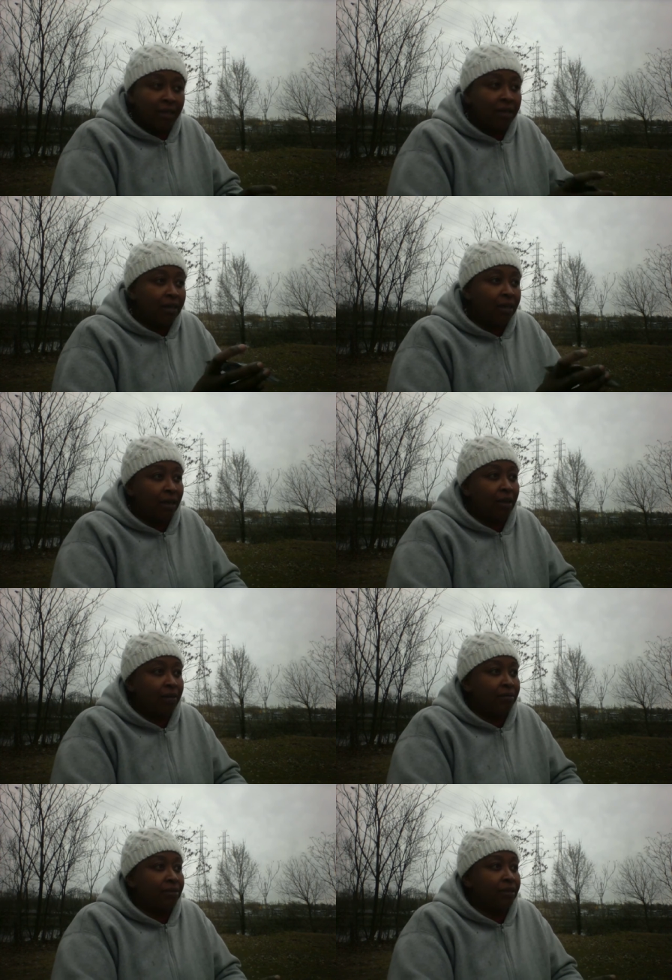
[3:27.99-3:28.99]
on
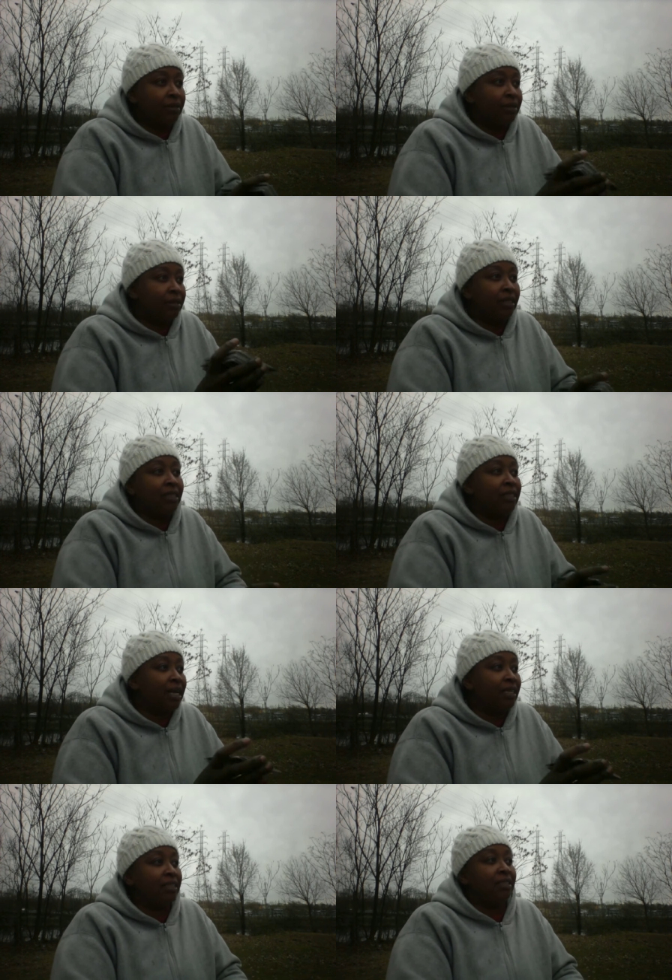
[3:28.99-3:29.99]
um, Duck
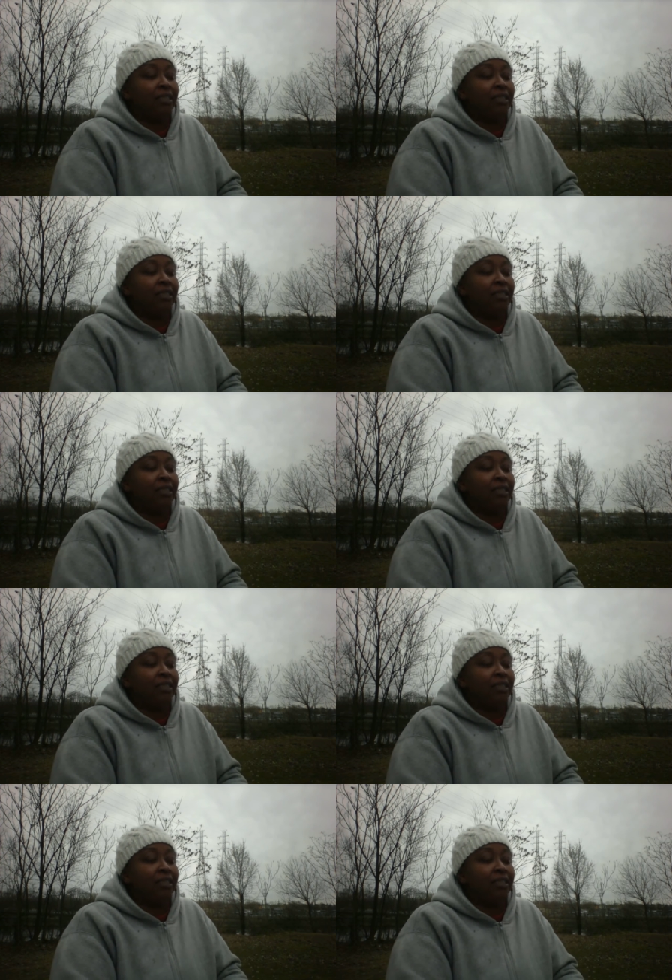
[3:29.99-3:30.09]
Dynasty.